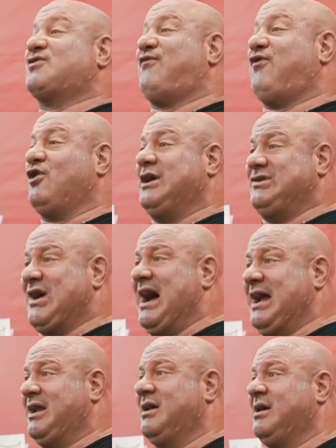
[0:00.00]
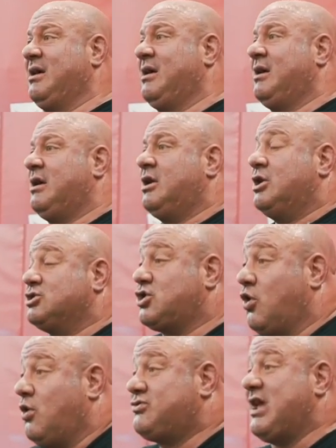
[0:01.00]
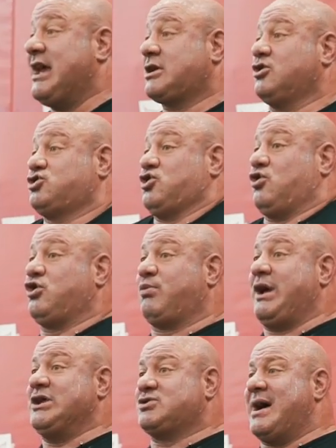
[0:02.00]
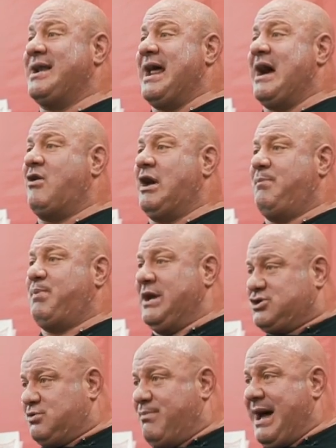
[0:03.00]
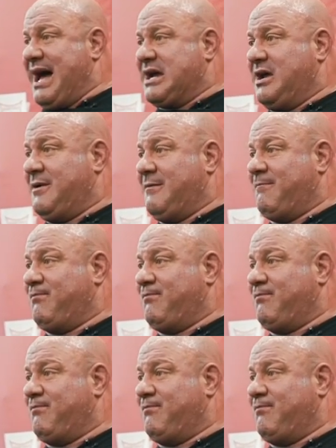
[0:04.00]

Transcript: is fully tight. So take your shoulder blades right now and pinch them back.